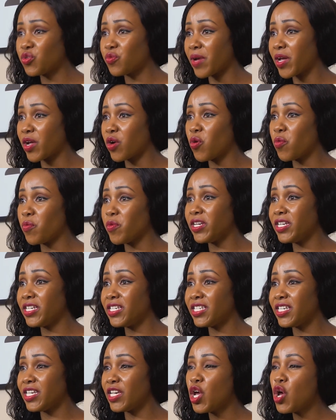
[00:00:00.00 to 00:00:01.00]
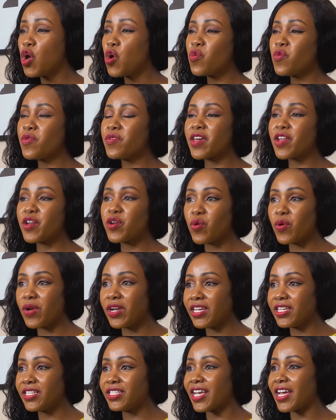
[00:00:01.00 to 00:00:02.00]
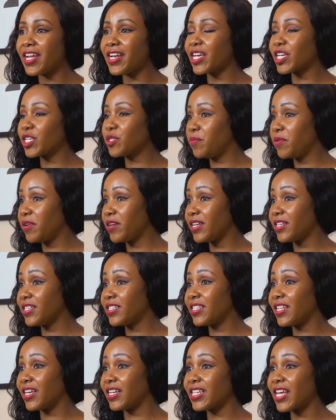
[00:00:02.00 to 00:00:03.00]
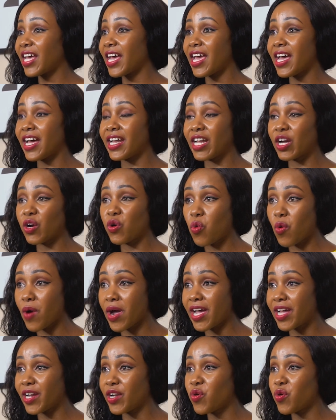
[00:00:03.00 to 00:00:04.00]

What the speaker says: to my community with the knowledge and experience that I had acquired